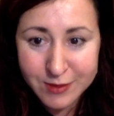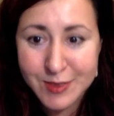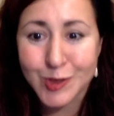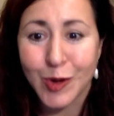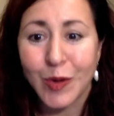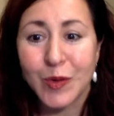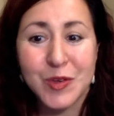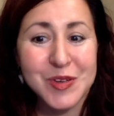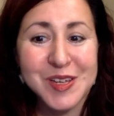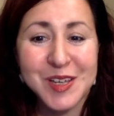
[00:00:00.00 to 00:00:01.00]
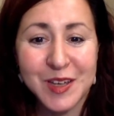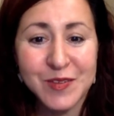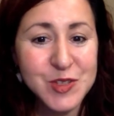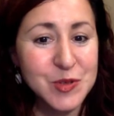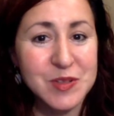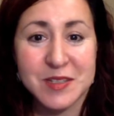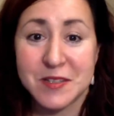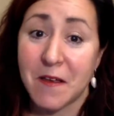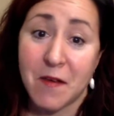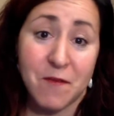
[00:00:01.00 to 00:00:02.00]
So you can give
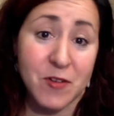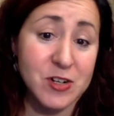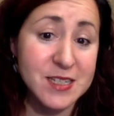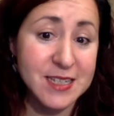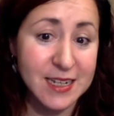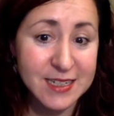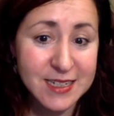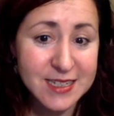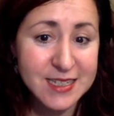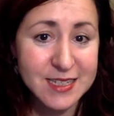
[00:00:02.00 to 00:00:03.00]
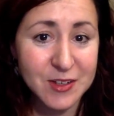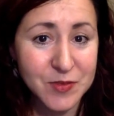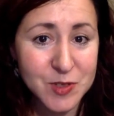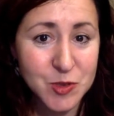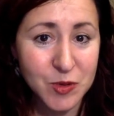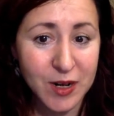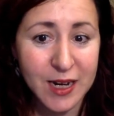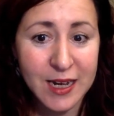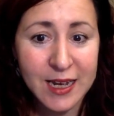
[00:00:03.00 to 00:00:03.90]
students a first sentence of the story